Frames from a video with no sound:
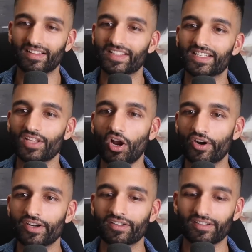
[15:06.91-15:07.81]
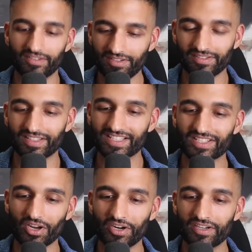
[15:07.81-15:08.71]
this is hard, this is
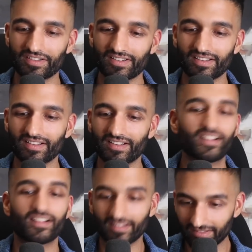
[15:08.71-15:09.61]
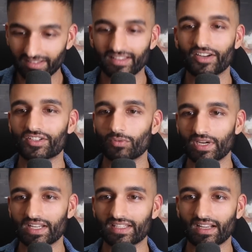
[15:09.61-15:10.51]
hard, there's a
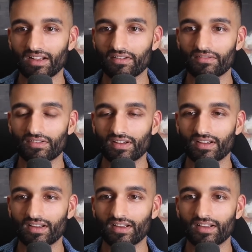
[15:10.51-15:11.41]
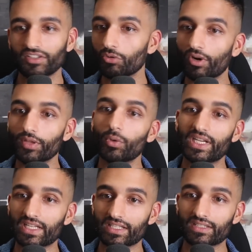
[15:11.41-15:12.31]
witnessing of. You are the
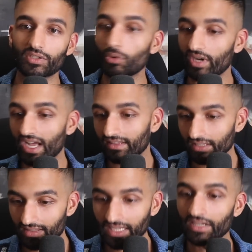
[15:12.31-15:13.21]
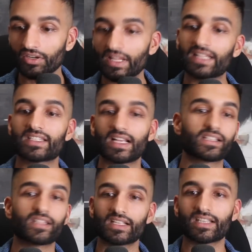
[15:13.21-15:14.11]
witness. You are not the thinker that
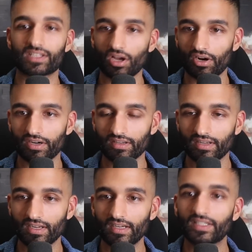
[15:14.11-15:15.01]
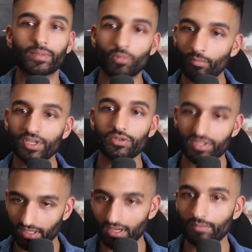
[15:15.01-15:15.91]
says, this is hard. The moment you
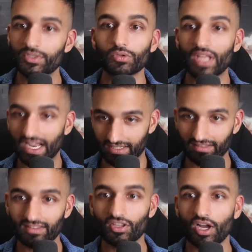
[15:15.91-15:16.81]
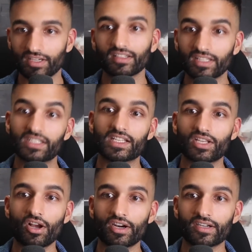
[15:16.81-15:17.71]
succumb to that thought, this is
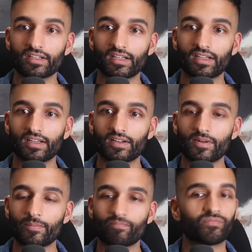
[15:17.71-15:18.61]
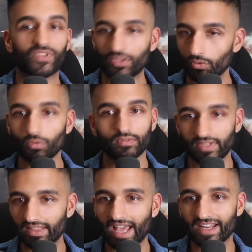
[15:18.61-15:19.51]
hard,
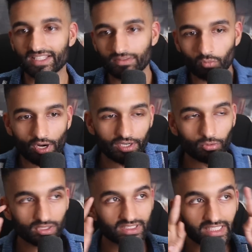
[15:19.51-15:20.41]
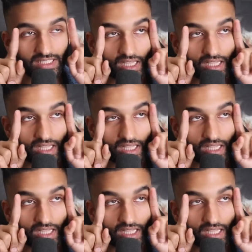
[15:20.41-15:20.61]
that is where you will see